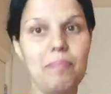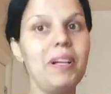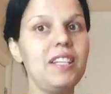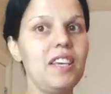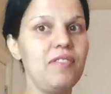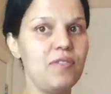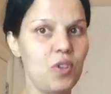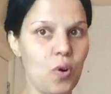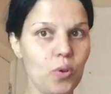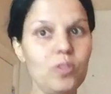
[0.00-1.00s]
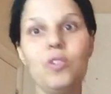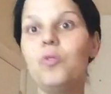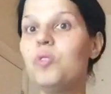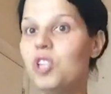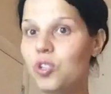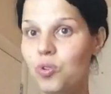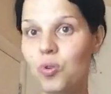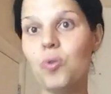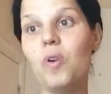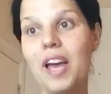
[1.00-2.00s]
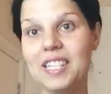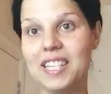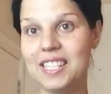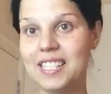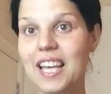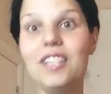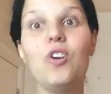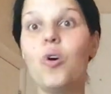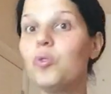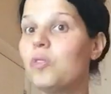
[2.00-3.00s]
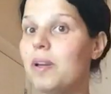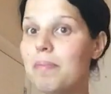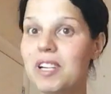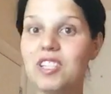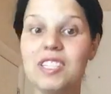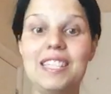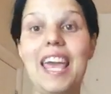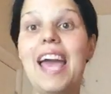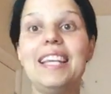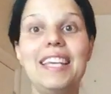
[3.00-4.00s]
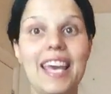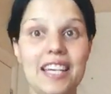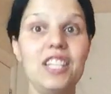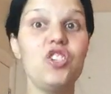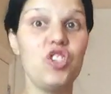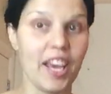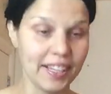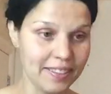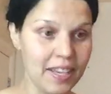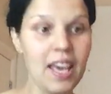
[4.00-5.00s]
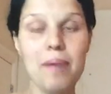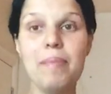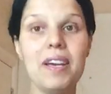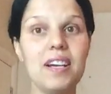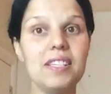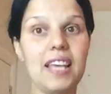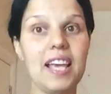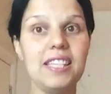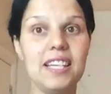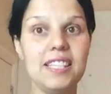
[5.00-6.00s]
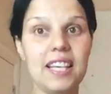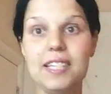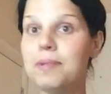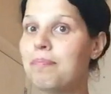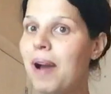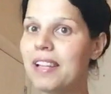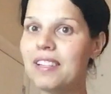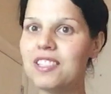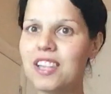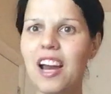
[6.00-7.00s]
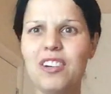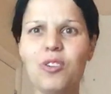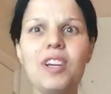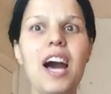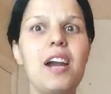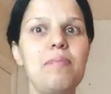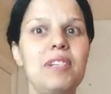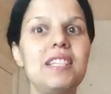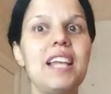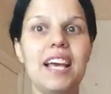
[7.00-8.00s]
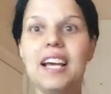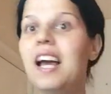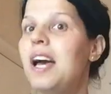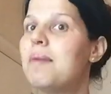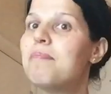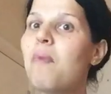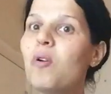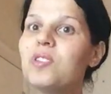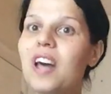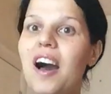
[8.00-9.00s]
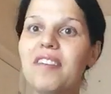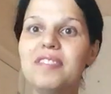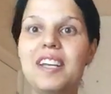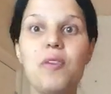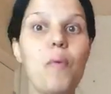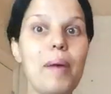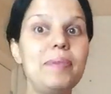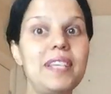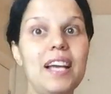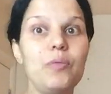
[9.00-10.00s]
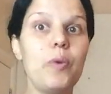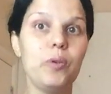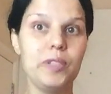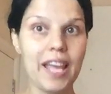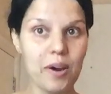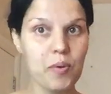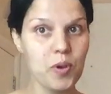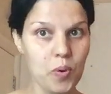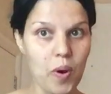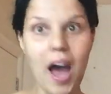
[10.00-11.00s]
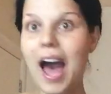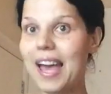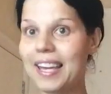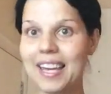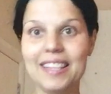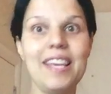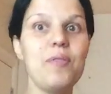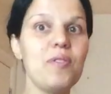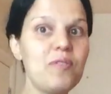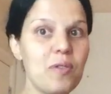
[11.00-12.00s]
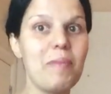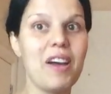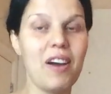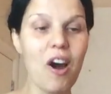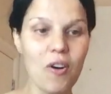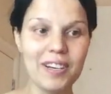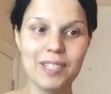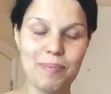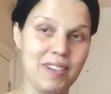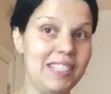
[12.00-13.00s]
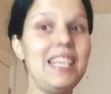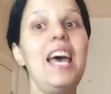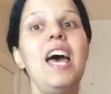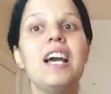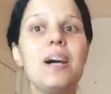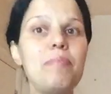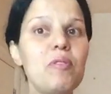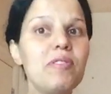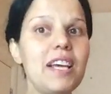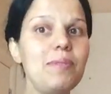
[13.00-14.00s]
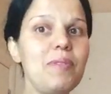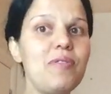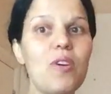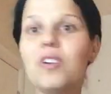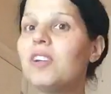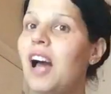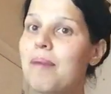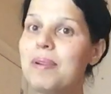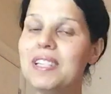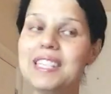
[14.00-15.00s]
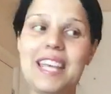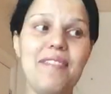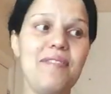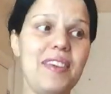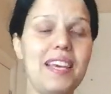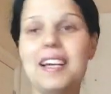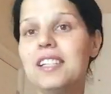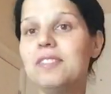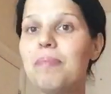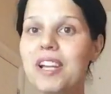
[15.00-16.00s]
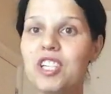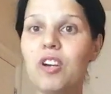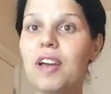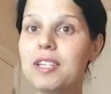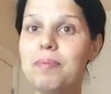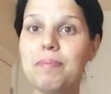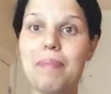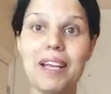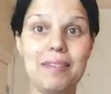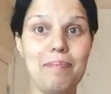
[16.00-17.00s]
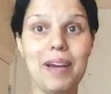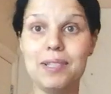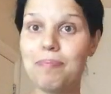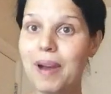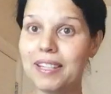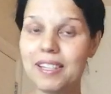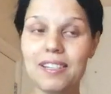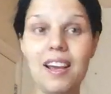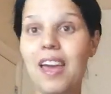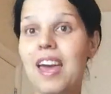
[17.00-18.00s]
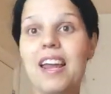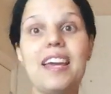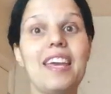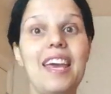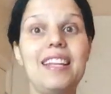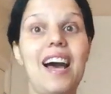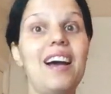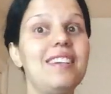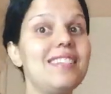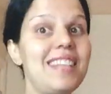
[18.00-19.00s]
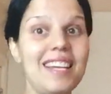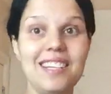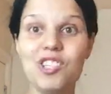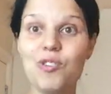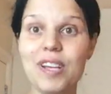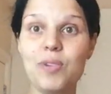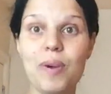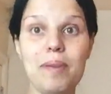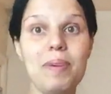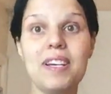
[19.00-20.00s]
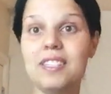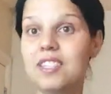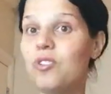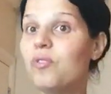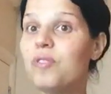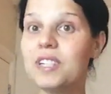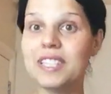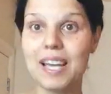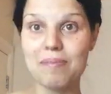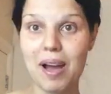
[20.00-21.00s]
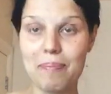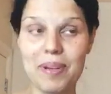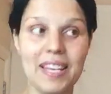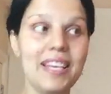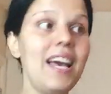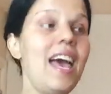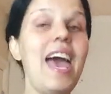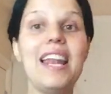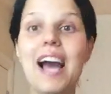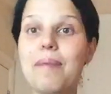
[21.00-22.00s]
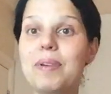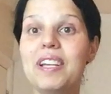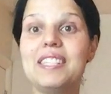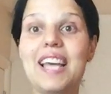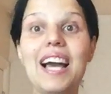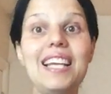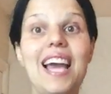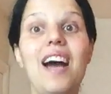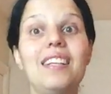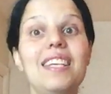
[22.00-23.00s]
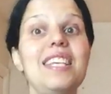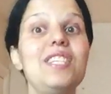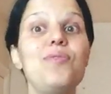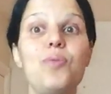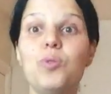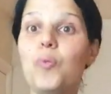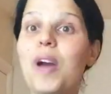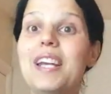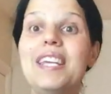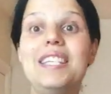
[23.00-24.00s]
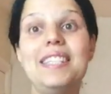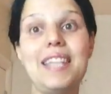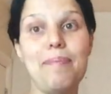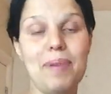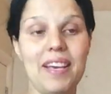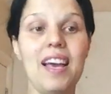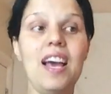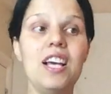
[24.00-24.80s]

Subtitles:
But if not, you need to, as I said, go to the emergency and get it checked. Because as I said, spiders are not harmless like most of the website will tell you. I can tell you from my own experience. Couple of days before happened the same thing. My child has been bitten by a spider, and I can understand it straight away because it's not first time happening, and it happened exactly on his foot where he's stepping.